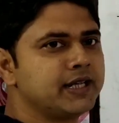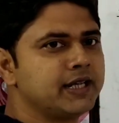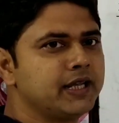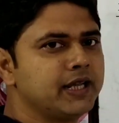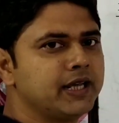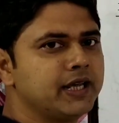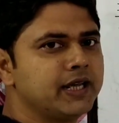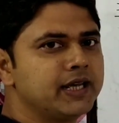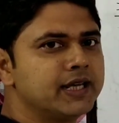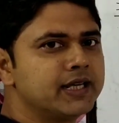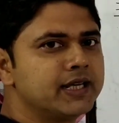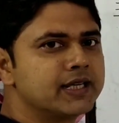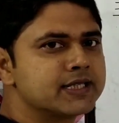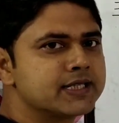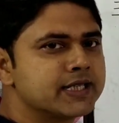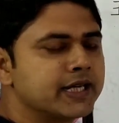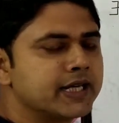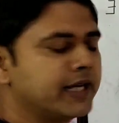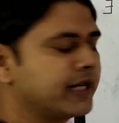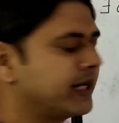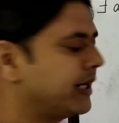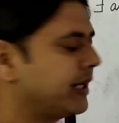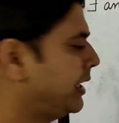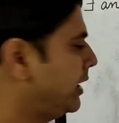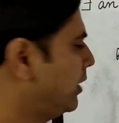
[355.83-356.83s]
in
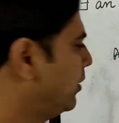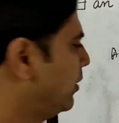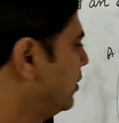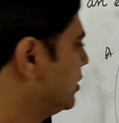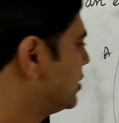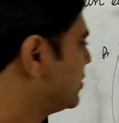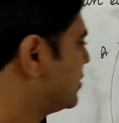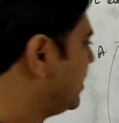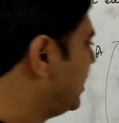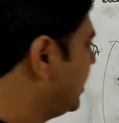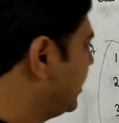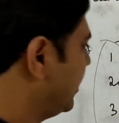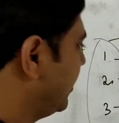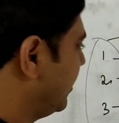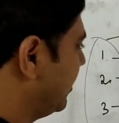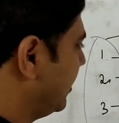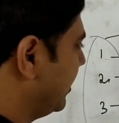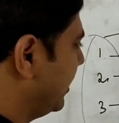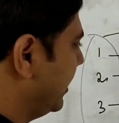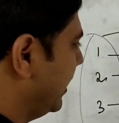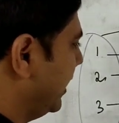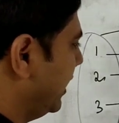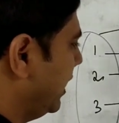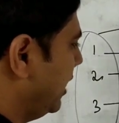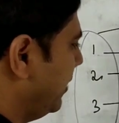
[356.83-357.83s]
set A. Which one?
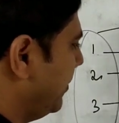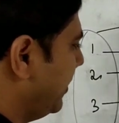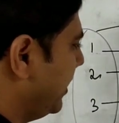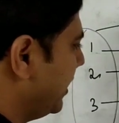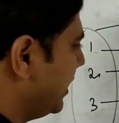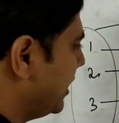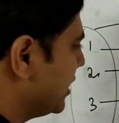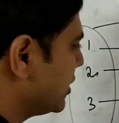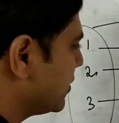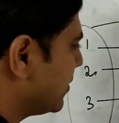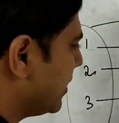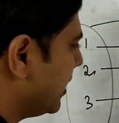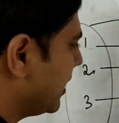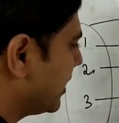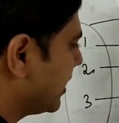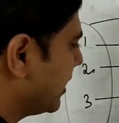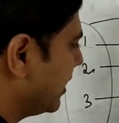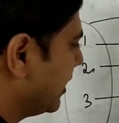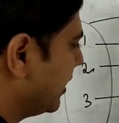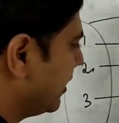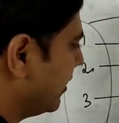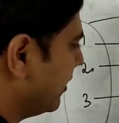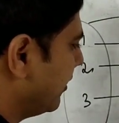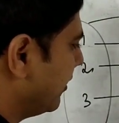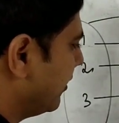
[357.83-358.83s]
Element is
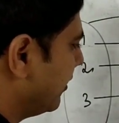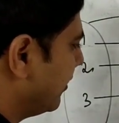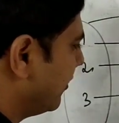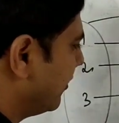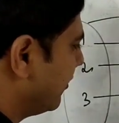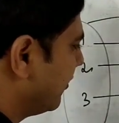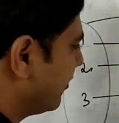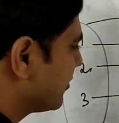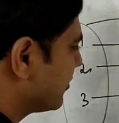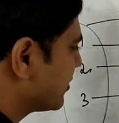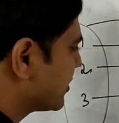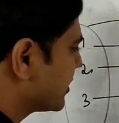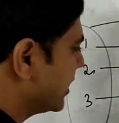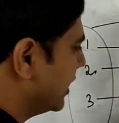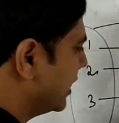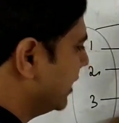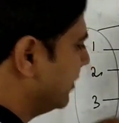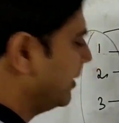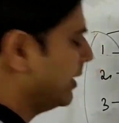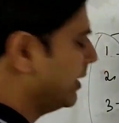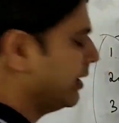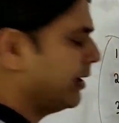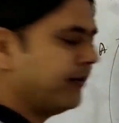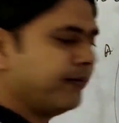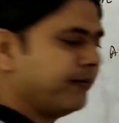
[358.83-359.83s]
what?
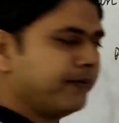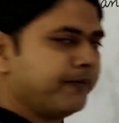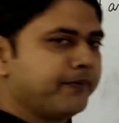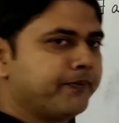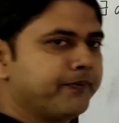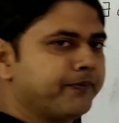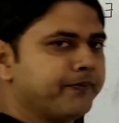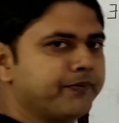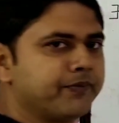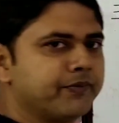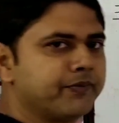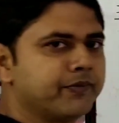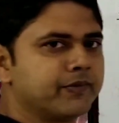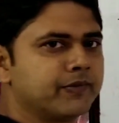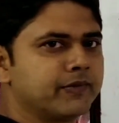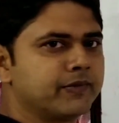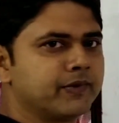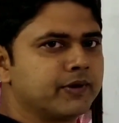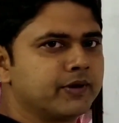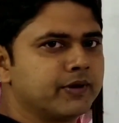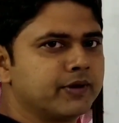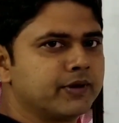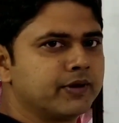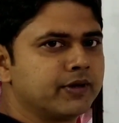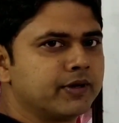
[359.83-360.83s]
7.
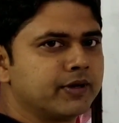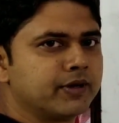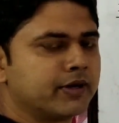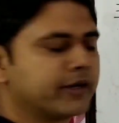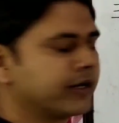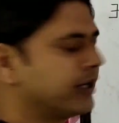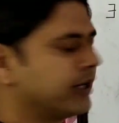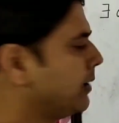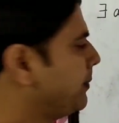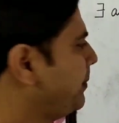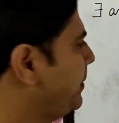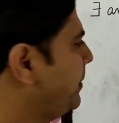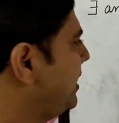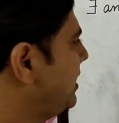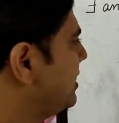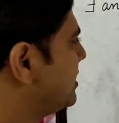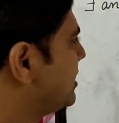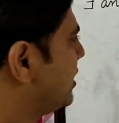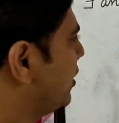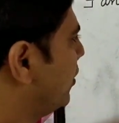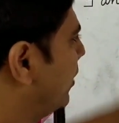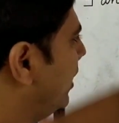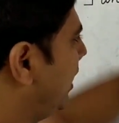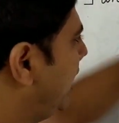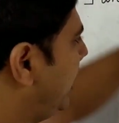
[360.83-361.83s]
That
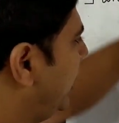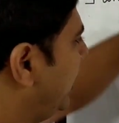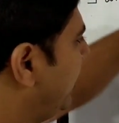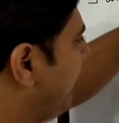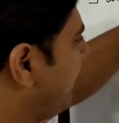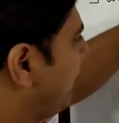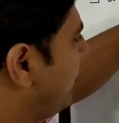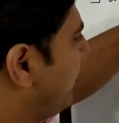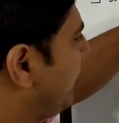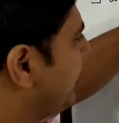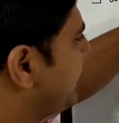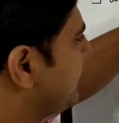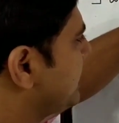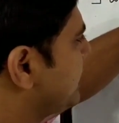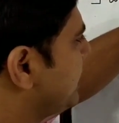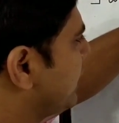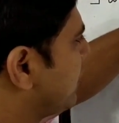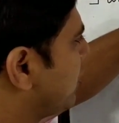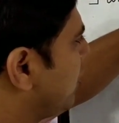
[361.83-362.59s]
means you have, what is